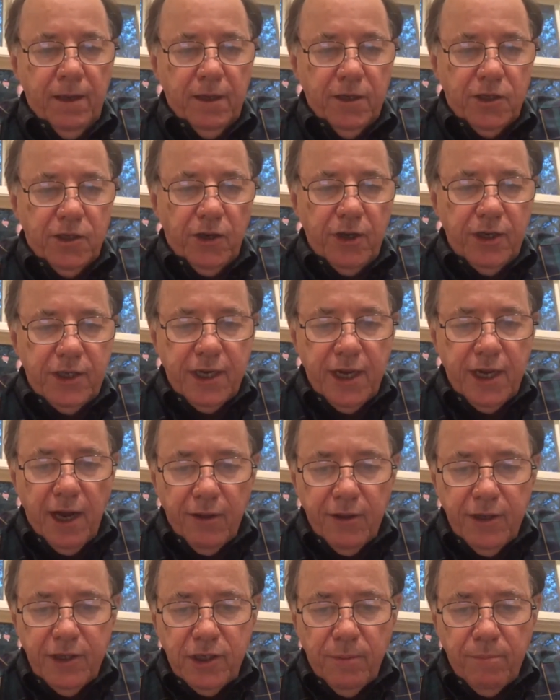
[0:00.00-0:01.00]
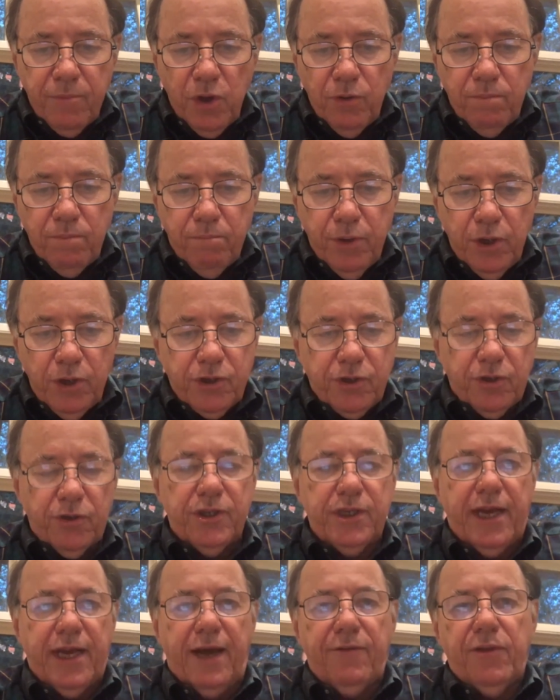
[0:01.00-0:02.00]
So you see all these immune
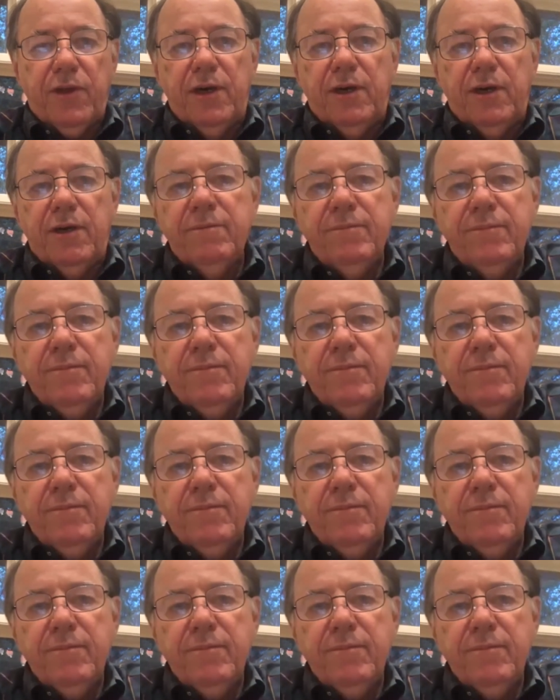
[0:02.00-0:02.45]
boosters out there.